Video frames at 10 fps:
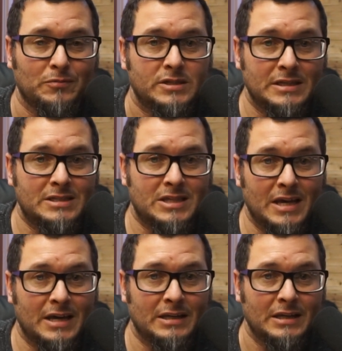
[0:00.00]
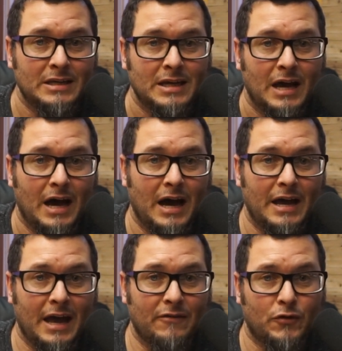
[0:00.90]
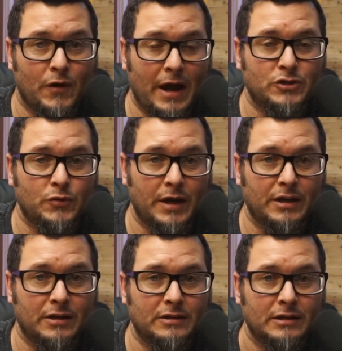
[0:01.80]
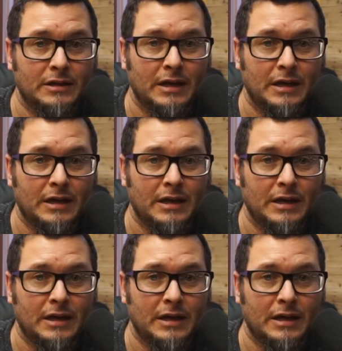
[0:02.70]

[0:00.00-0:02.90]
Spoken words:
Since then, I have graduated